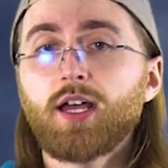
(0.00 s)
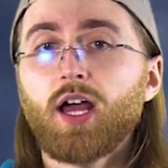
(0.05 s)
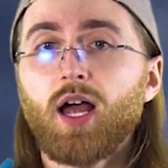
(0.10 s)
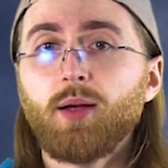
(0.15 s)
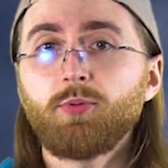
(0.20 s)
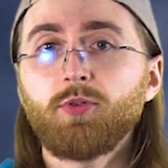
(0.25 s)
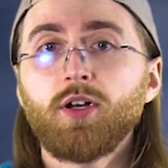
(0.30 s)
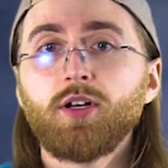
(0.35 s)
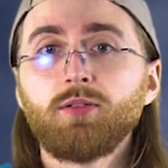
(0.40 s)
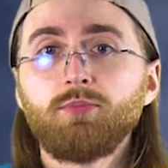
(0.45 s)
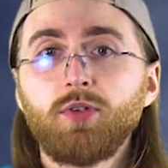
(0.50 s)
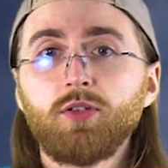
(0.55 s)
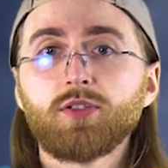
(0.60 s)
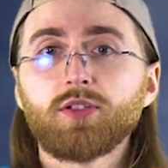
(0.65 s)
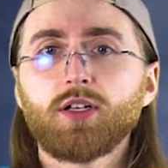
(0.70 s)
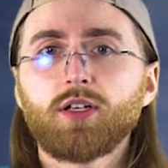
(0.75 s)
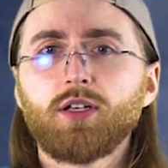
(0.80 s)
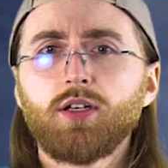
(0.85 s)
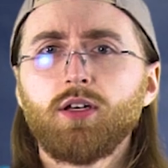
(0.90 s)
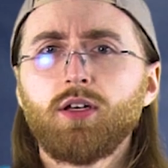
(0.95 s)
copyrighted
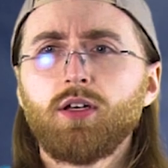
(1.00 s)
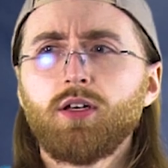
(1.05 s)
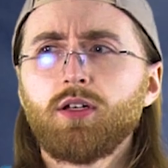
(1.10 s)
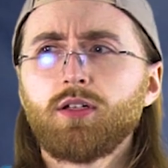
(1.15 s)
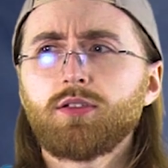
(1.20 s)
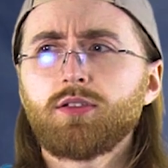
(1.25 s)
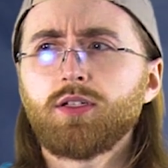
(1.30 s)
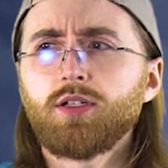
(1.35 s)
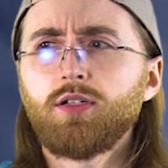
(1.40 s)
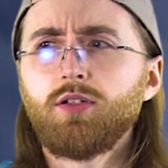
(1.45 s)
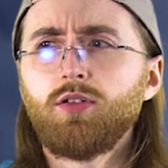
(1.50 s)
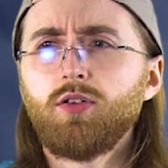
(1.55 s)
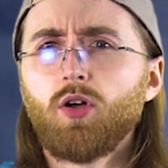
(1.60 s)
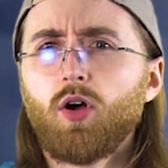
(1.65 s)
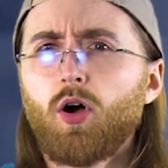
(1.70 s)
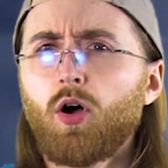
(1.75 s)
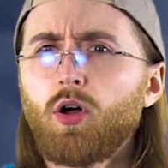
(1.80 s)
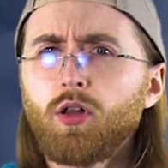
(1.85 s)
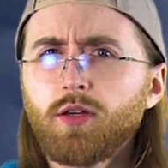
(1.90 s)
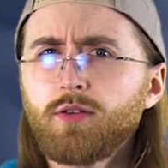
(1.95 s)
music. Did
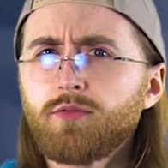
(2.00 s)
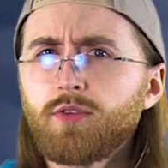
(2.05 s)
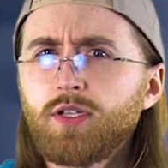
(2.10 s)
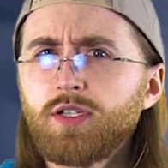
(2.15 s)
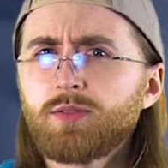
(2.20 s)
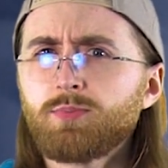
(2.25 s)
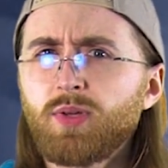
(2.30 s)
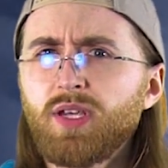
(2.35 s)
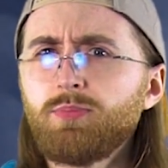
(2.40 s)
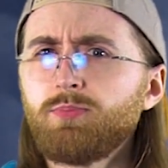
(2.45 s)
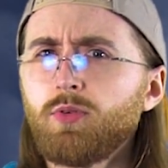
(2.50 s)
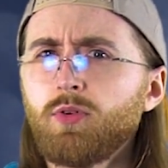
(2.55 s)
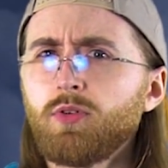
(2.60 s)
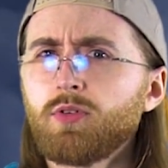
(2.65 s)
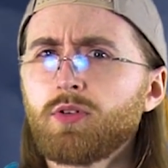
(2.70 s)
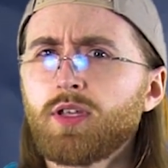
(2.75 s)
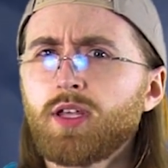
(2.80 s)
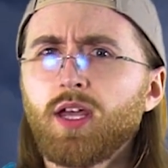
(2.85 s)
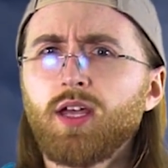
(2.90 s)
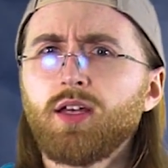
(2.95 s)
all of these
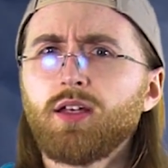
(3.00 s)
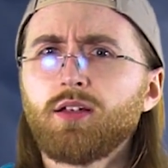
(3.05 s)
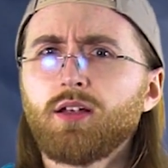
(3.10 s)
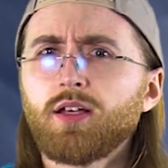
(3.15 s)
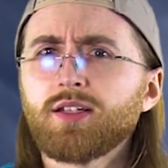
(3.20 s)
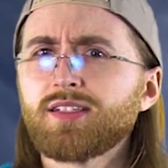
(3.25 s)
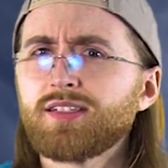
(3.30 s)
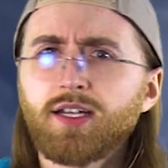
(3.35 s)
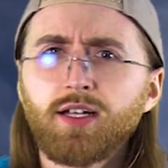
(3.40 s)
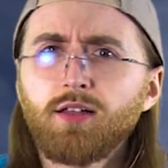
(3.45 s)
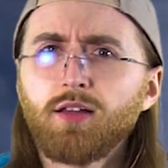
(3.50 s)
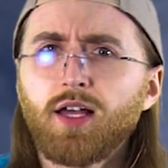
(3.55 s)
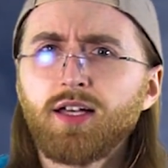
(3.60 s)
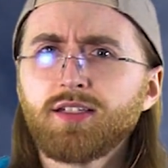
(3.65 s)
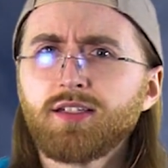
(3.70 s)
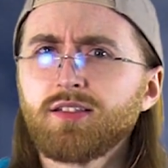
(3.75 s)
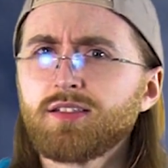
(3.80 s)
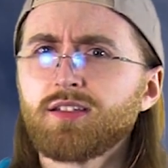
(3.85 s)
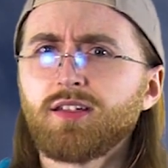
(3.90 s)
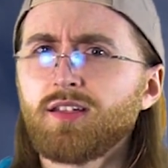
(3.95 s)
people get a sync
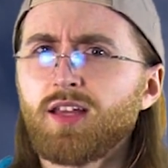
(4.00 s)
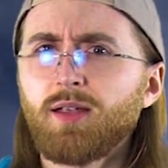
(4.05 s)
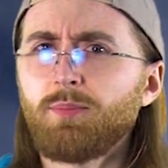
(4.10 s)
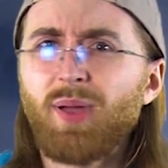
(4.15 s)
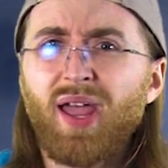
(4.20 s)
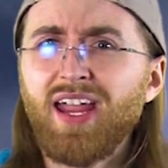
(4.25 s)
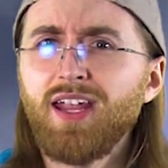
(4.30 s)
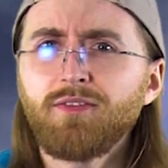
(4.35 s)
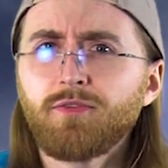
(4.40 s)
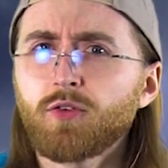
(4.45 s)
license? Did they pay